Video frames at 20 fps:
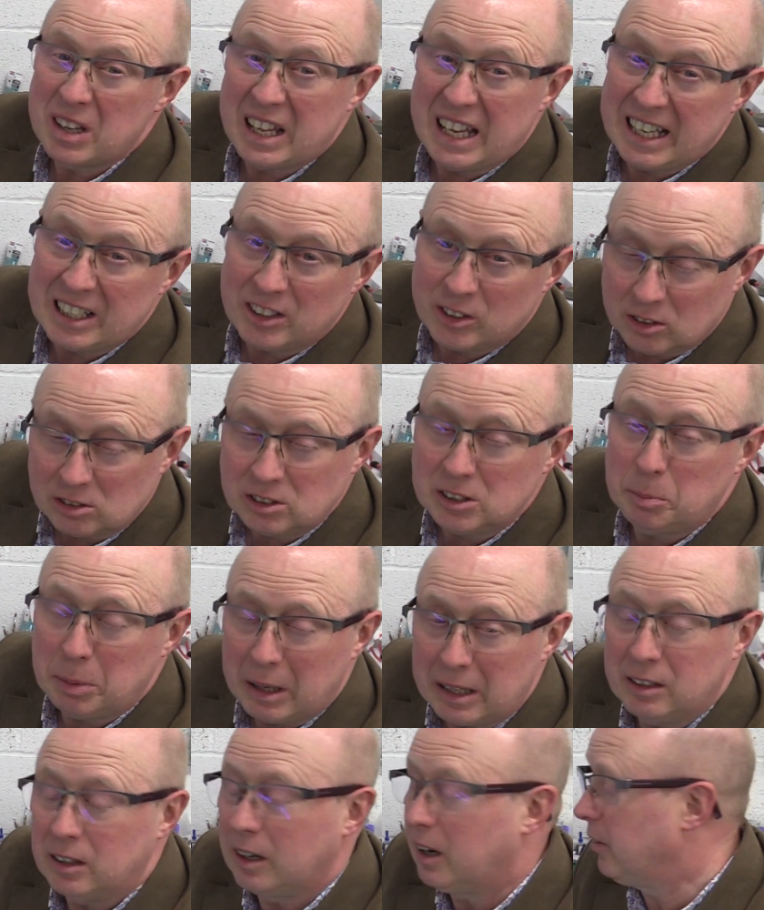it does
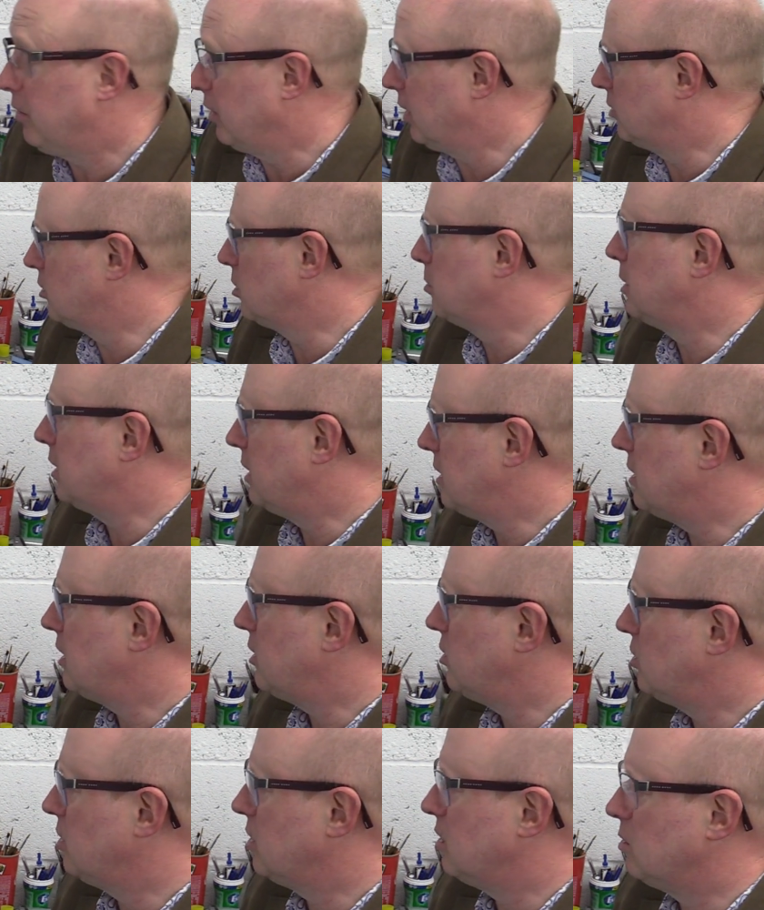depend on, I think, some of these
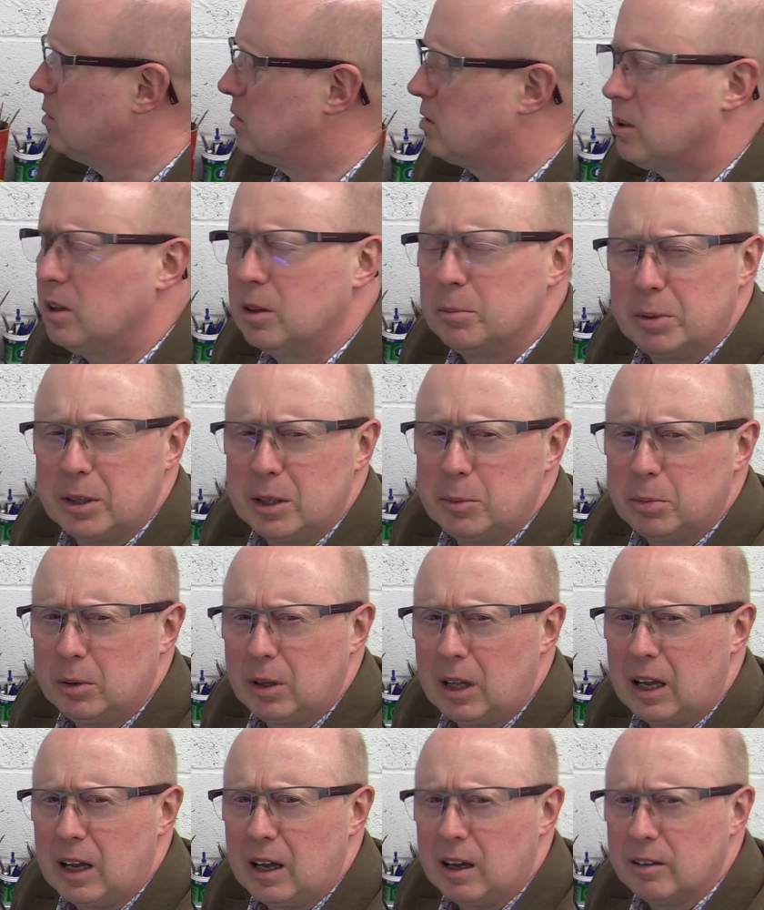issues that
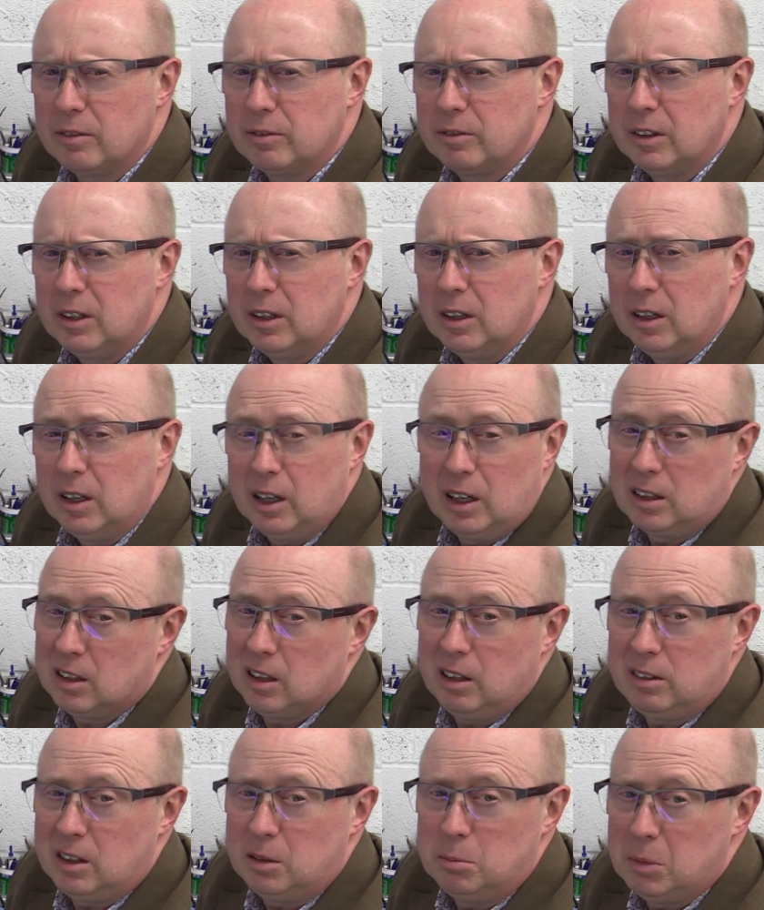people have,
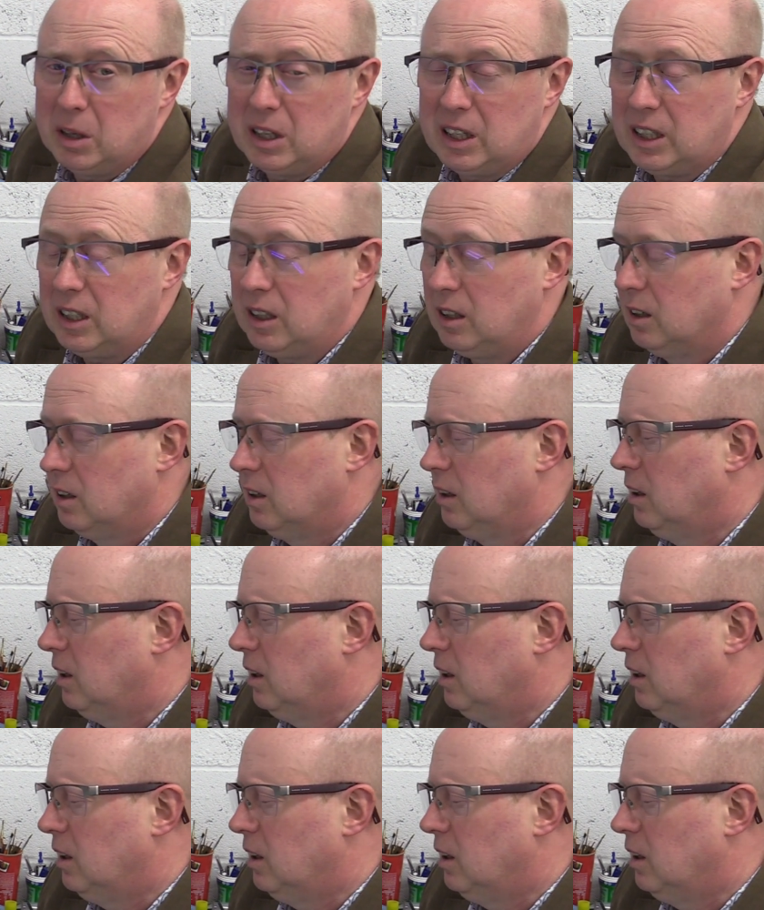including me.